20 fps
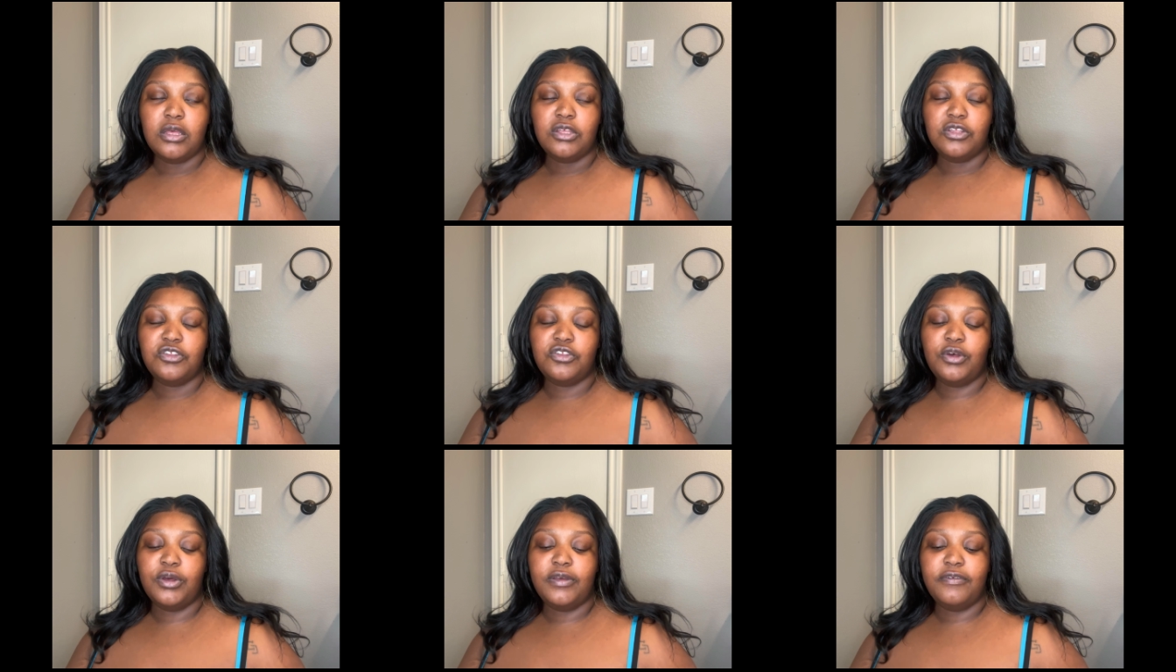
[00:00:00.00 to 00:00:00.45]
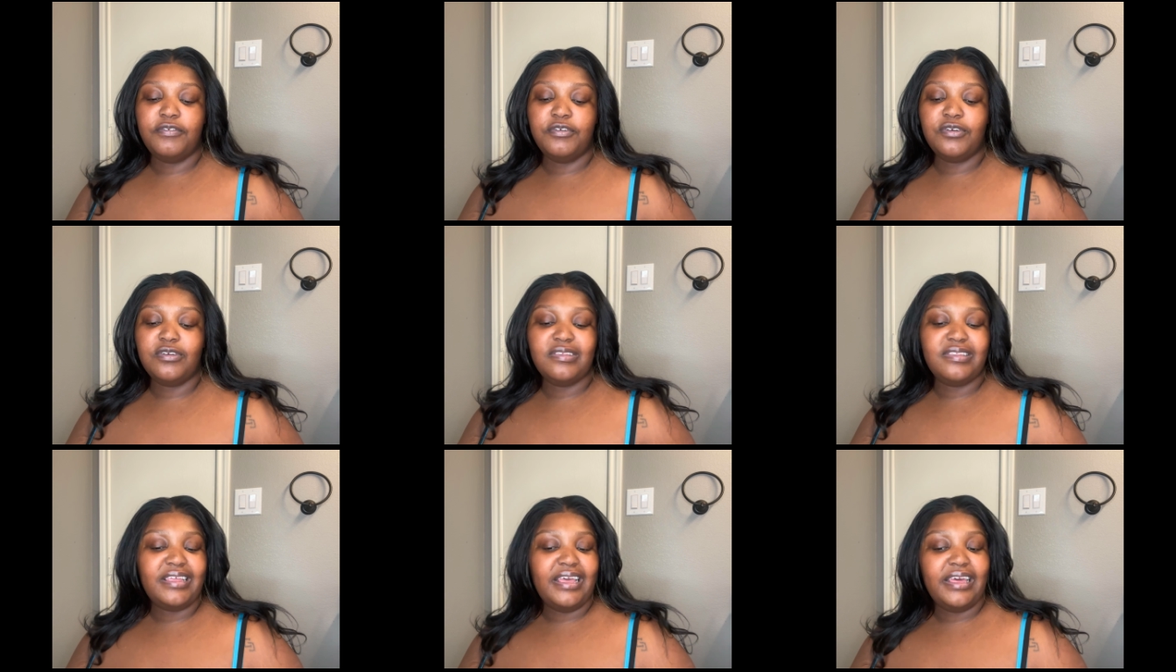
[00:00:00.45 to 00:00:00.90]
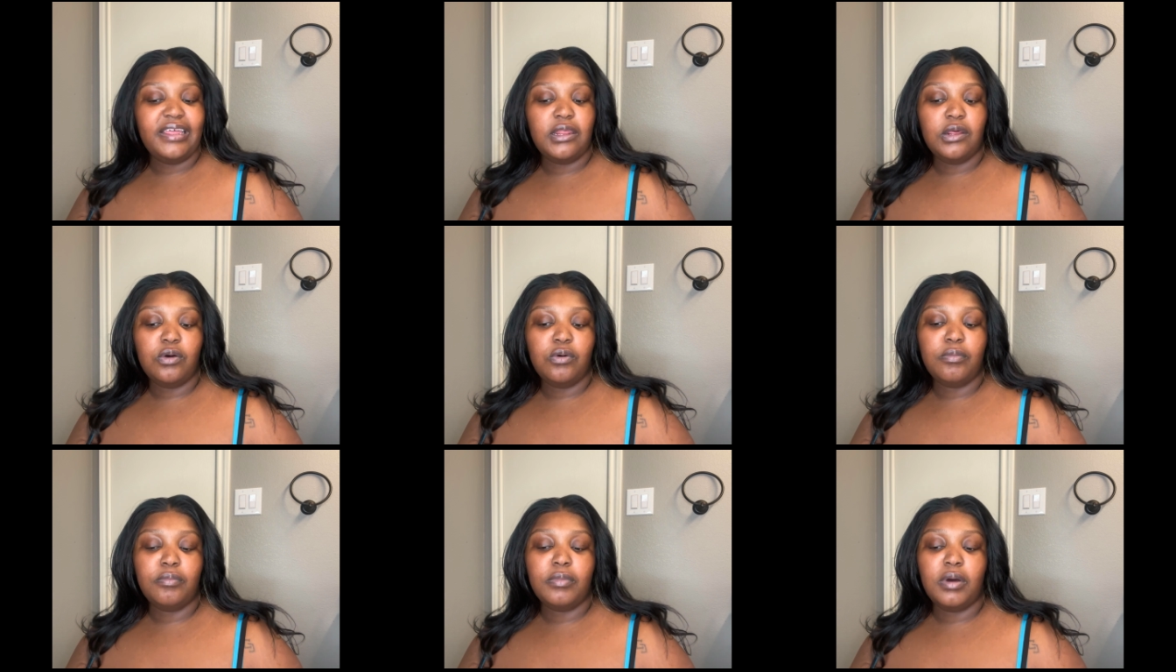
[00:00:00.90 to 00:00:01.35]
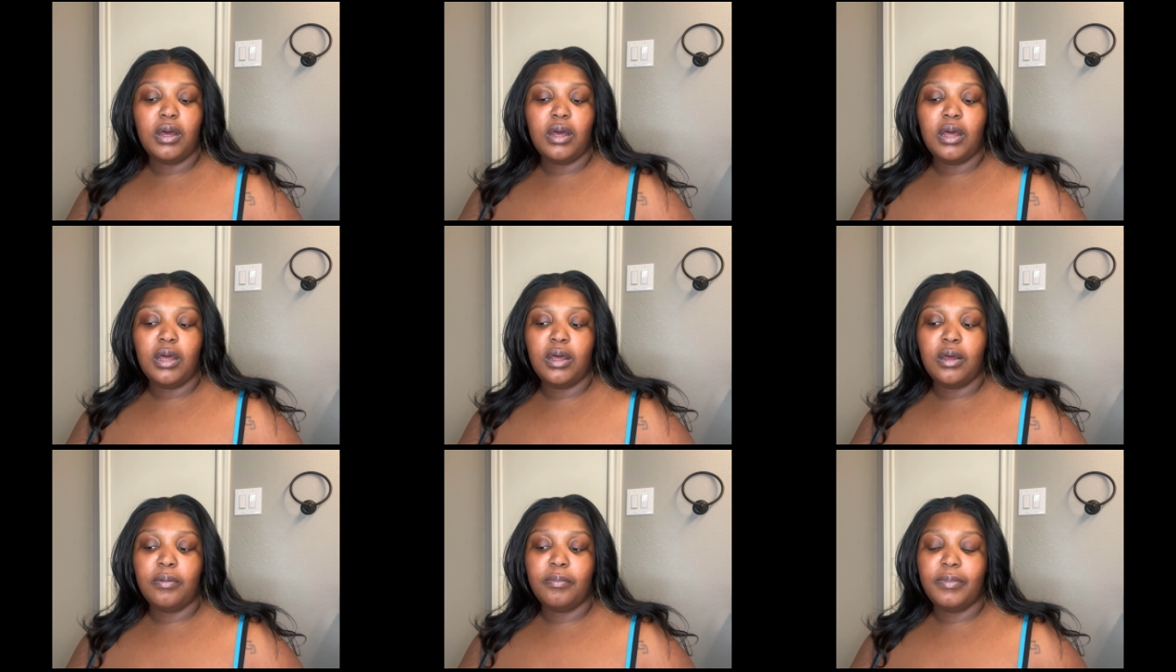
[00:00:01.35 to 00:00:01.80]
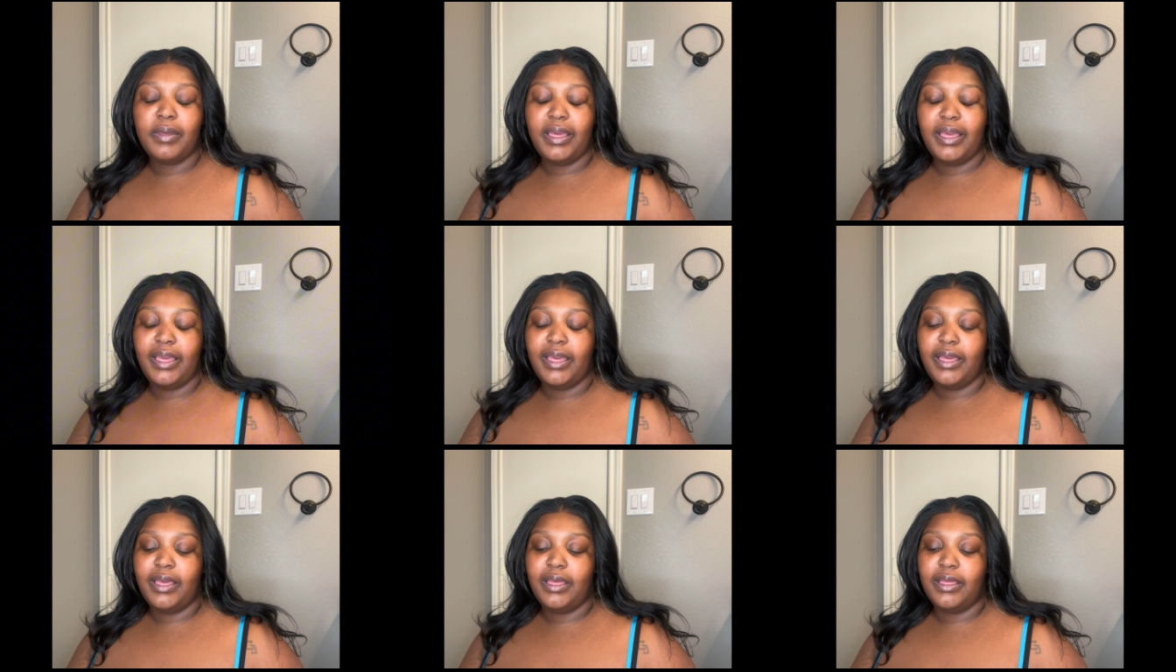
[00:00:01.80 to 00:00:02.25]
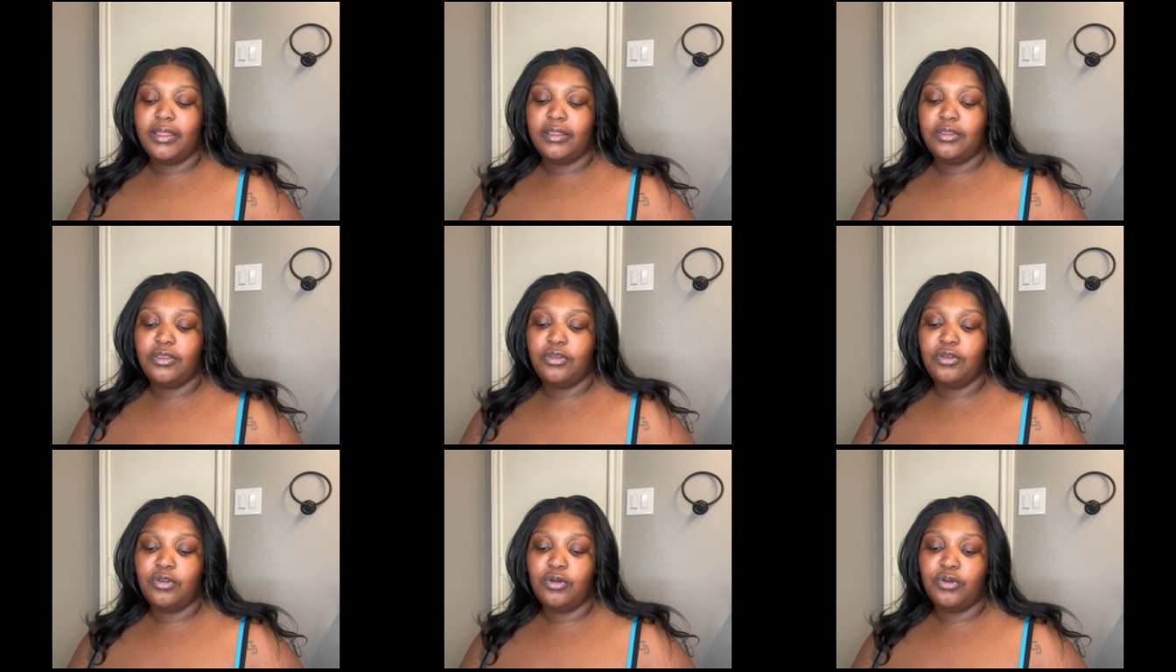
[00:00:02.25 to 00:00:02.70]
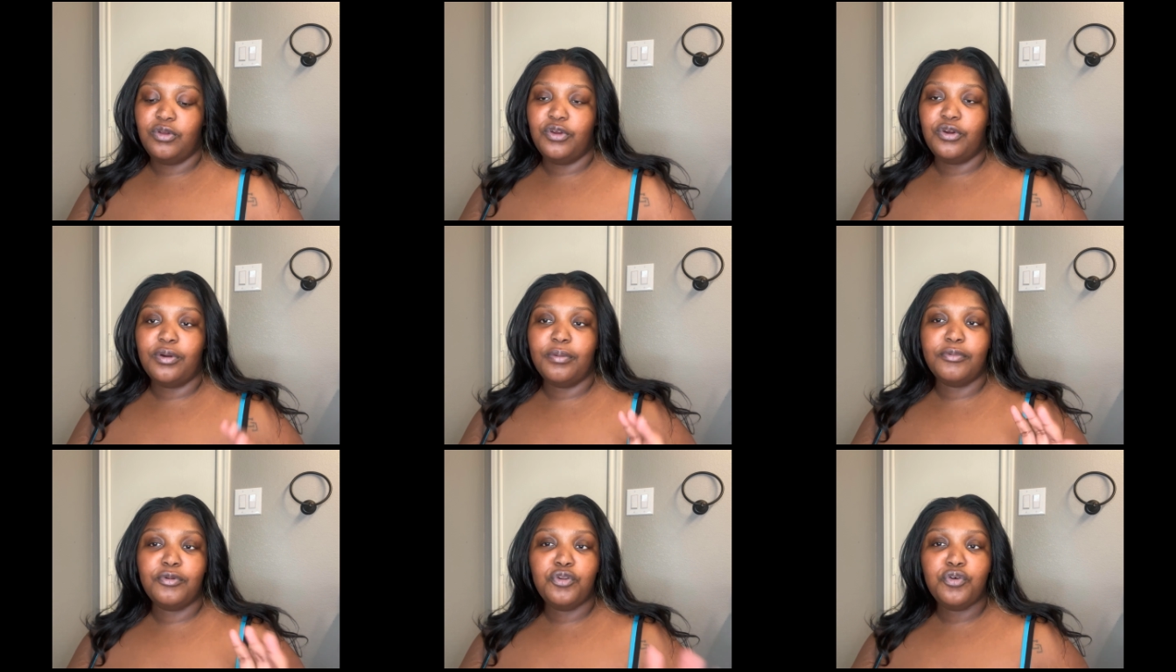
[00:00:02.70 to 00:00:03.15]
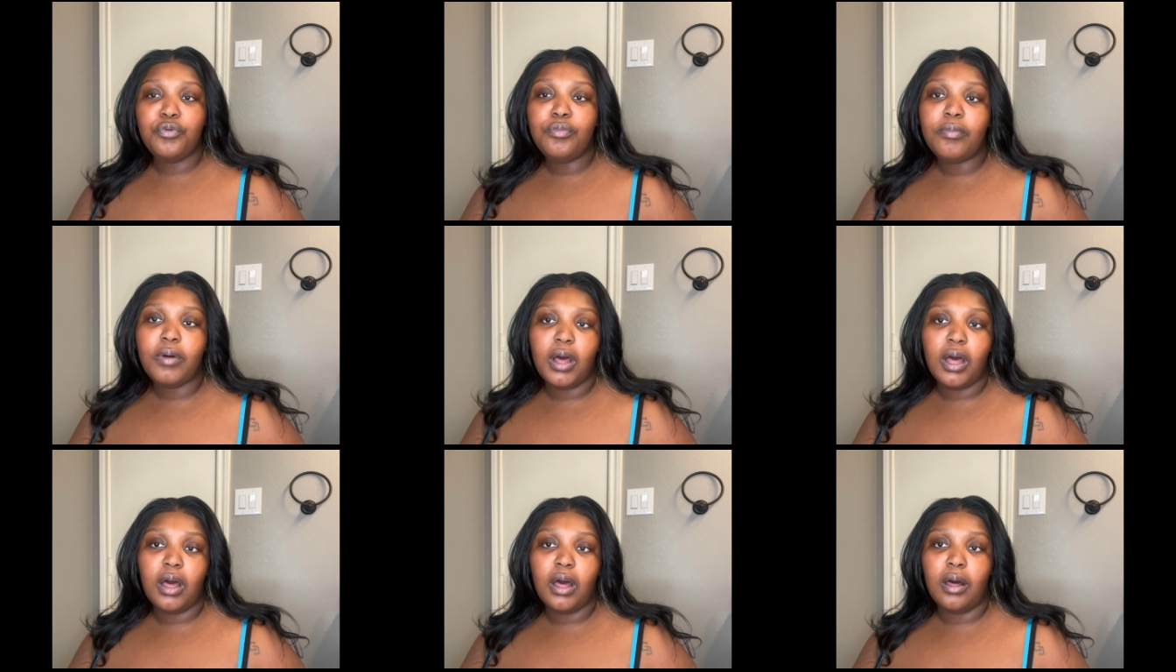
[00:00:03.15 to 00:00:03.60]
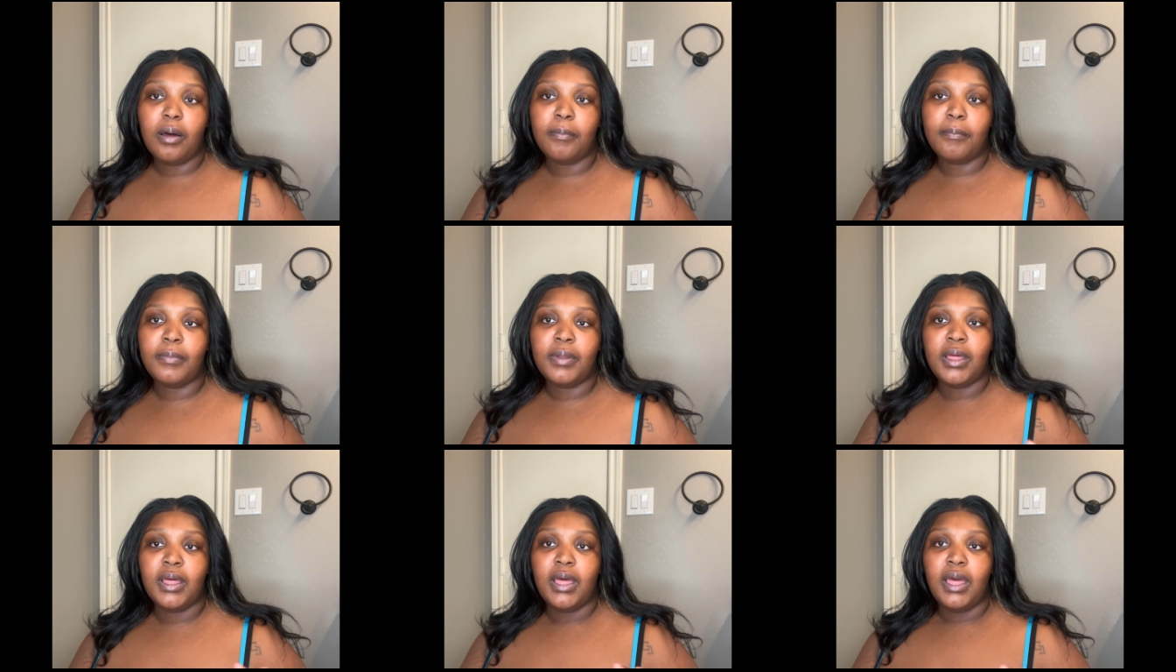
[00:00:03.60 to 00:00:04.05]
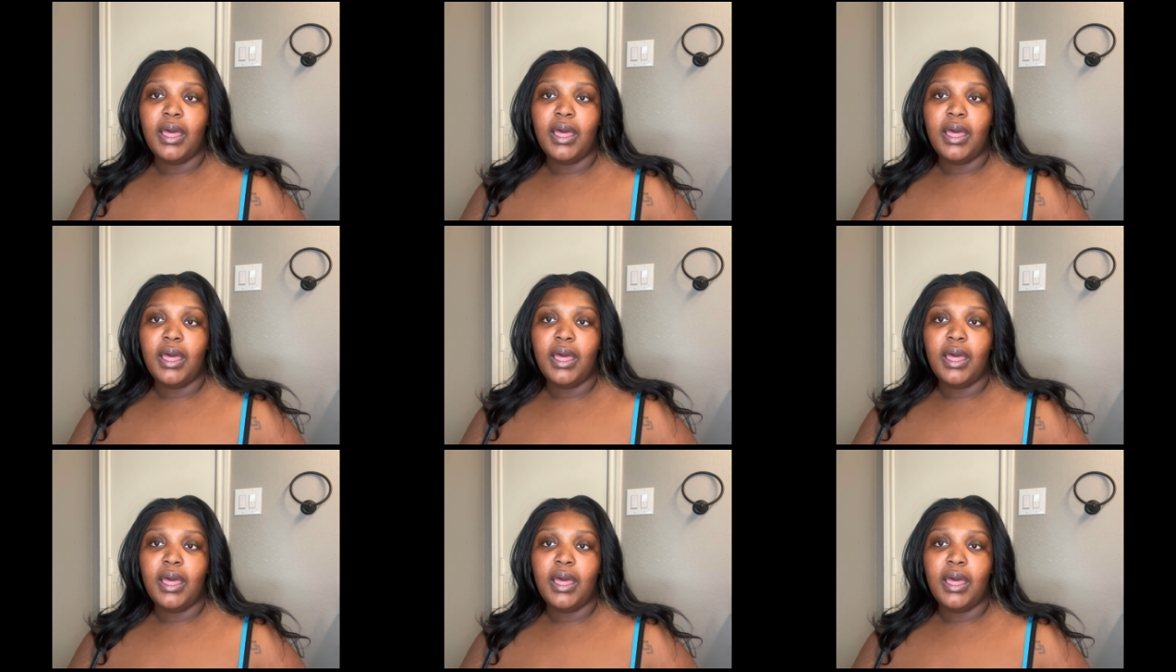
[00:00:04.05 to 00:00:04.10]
So if you're a stay-at-home mom and you're a new mom